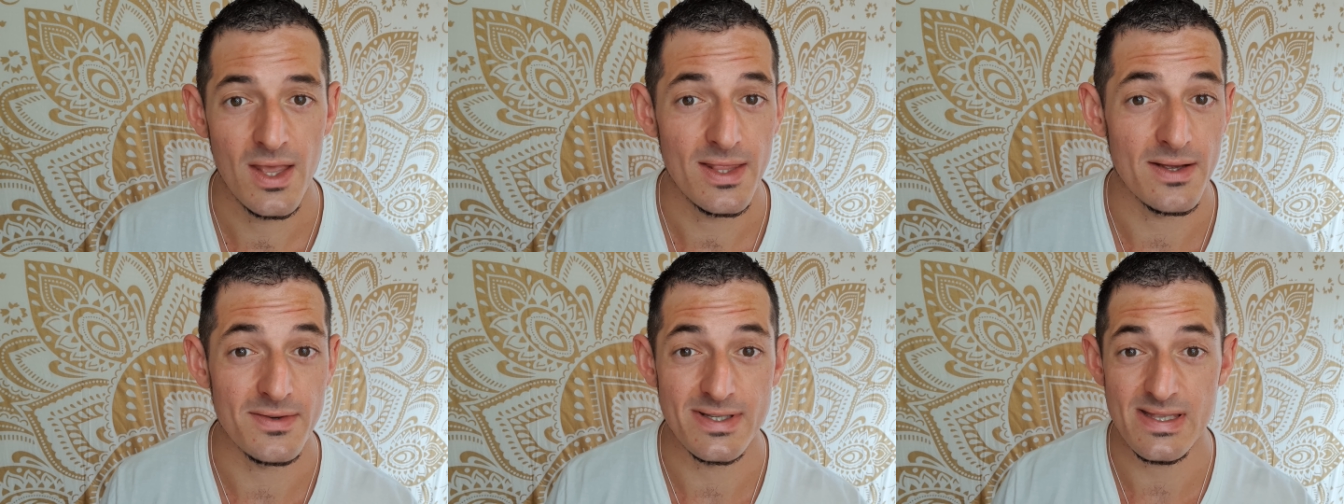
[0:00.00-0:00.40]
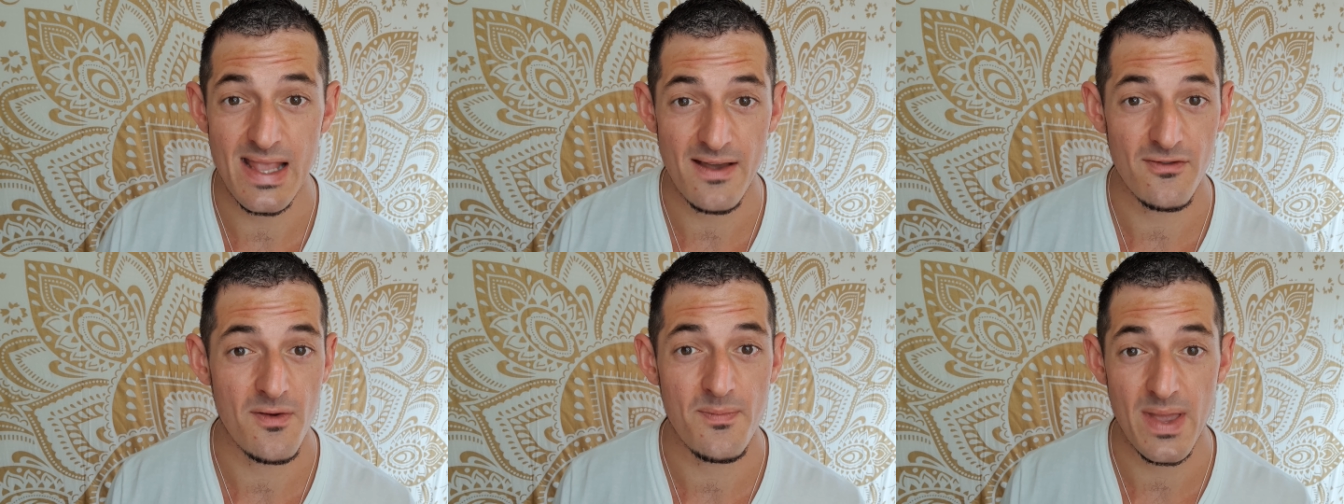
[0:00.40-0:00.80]
There has
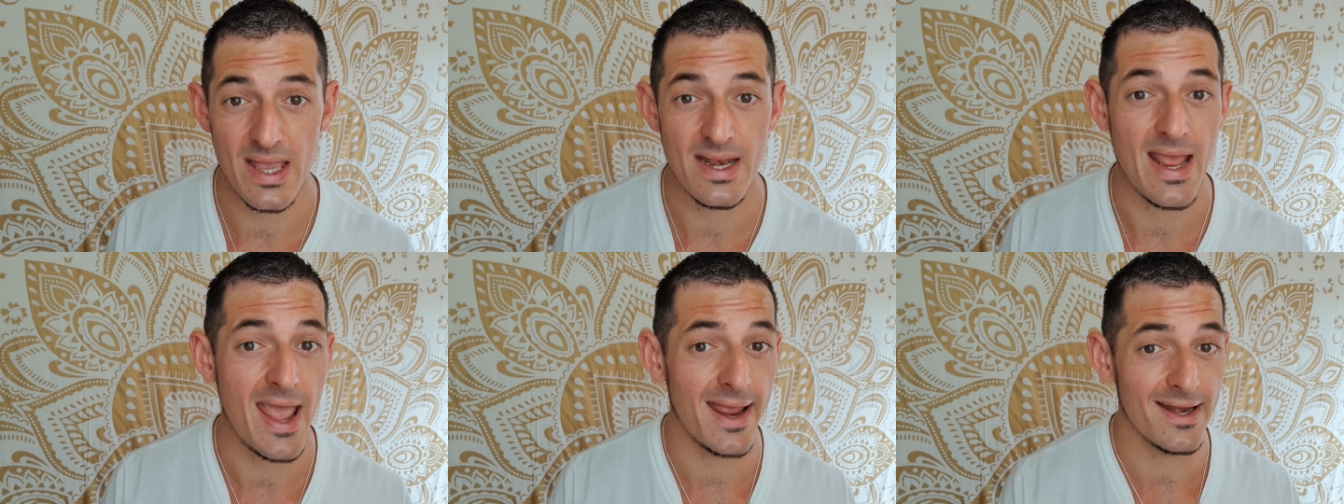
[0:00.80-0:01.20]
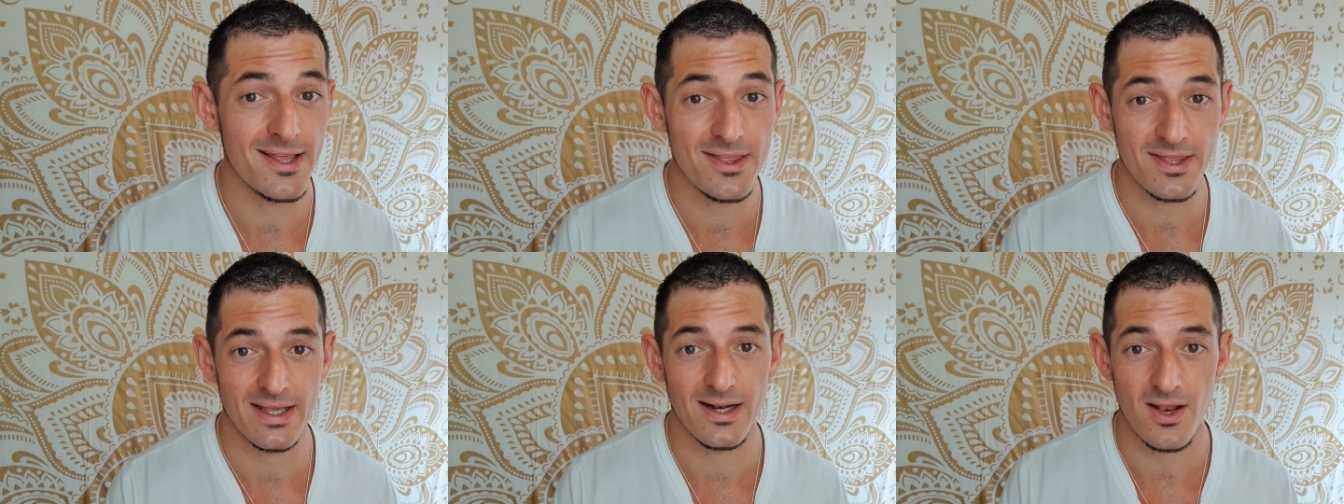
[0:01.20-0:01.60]
never been
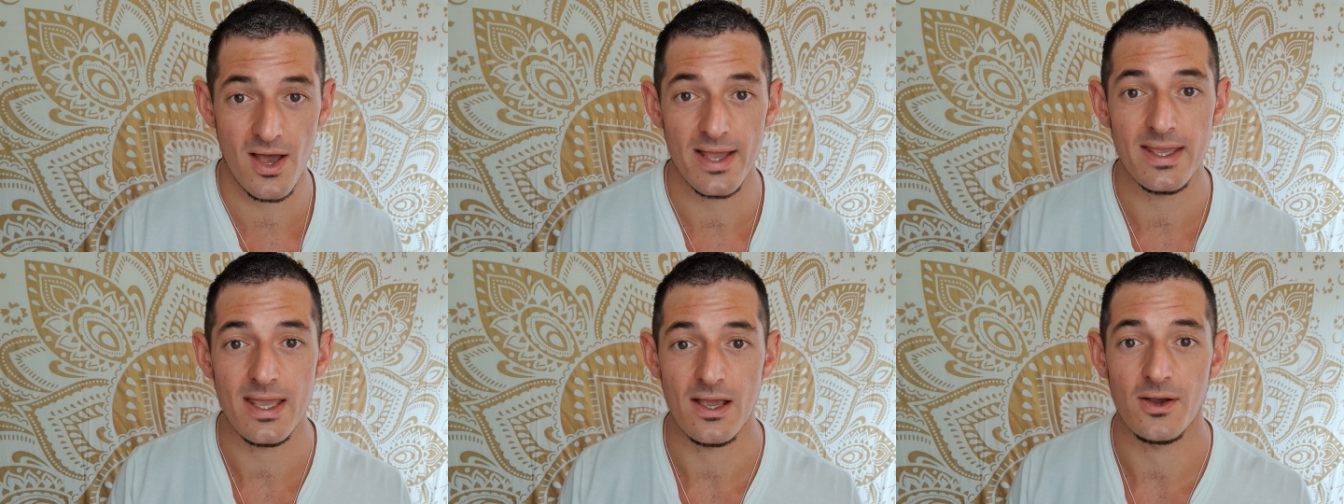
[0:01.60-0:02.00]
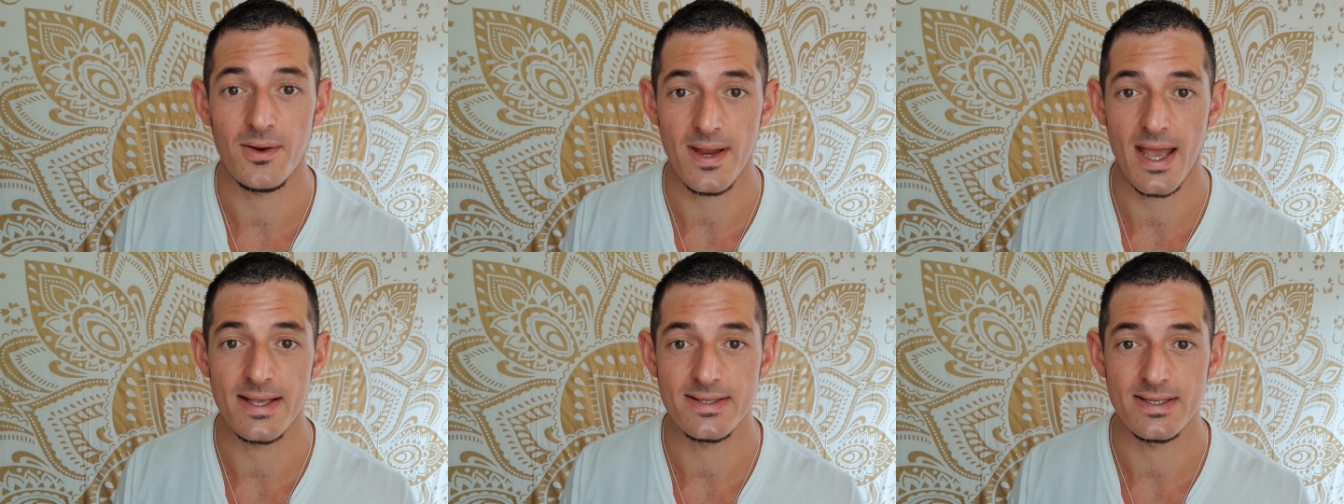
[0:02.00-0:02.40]
anything like it
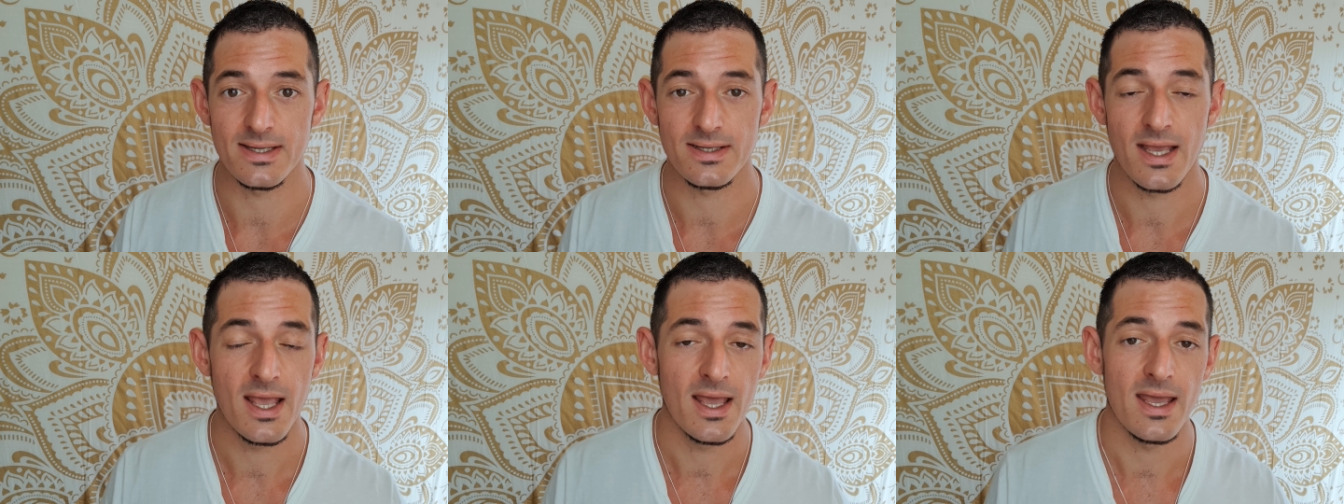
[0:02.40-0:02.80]
created.